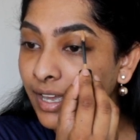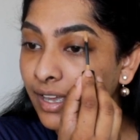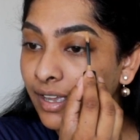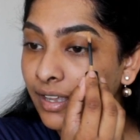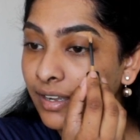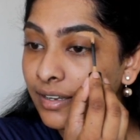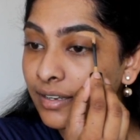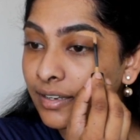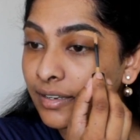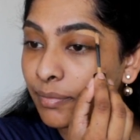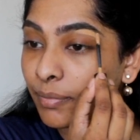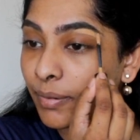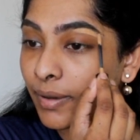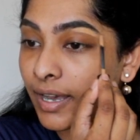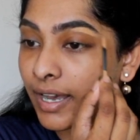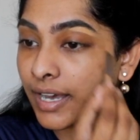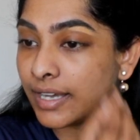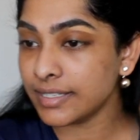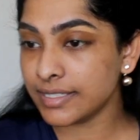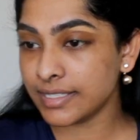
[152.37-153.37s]
end
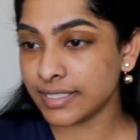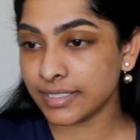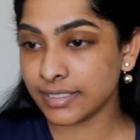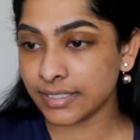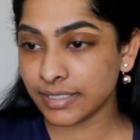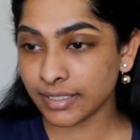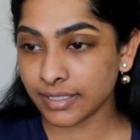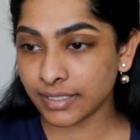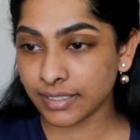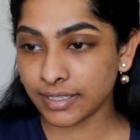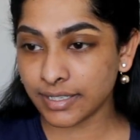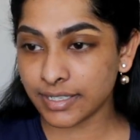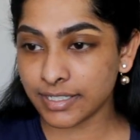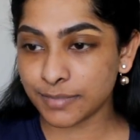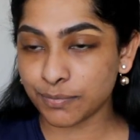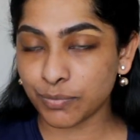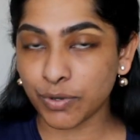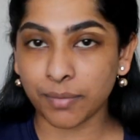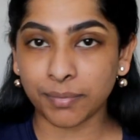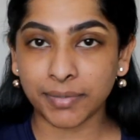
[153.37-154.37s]
part
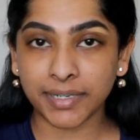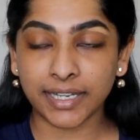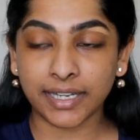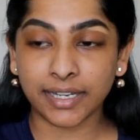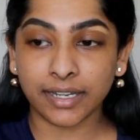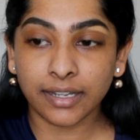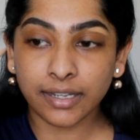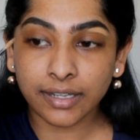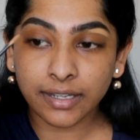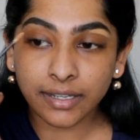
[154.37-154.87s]
is properly